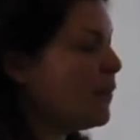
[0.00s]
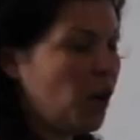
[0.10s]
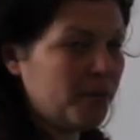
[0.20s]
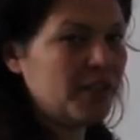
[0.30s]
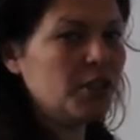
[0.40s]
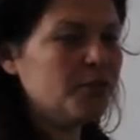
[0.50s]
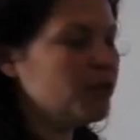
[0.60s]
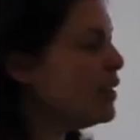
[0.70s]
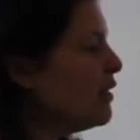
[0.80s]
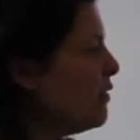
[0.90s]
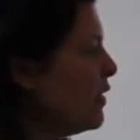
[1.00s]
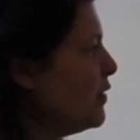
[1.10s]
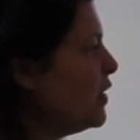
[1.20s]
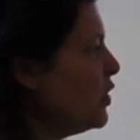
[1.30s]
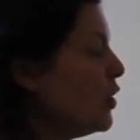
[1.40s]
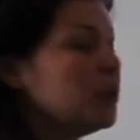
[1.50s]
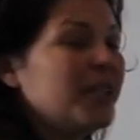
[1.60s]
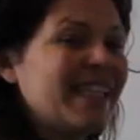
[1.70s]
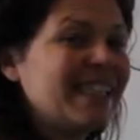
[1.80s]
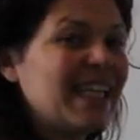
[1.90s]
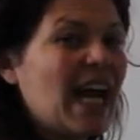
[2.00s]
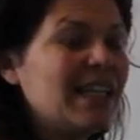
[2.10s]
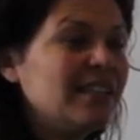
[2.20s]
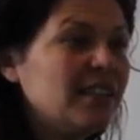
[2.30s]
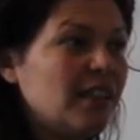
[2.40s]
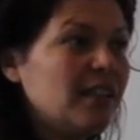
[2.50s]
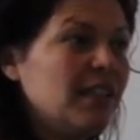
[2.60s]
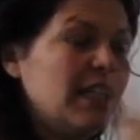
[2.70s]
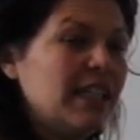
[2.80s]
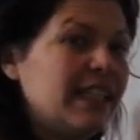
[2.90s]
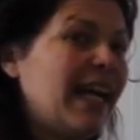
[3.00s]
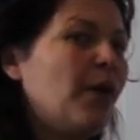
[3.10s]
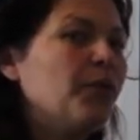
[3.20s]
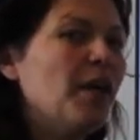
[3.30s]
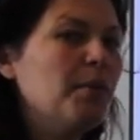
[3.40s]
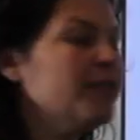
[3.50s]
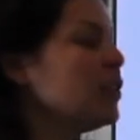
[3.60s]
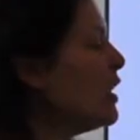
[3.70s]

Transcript: Hopefully you've written 52. Get a calendar, count them if you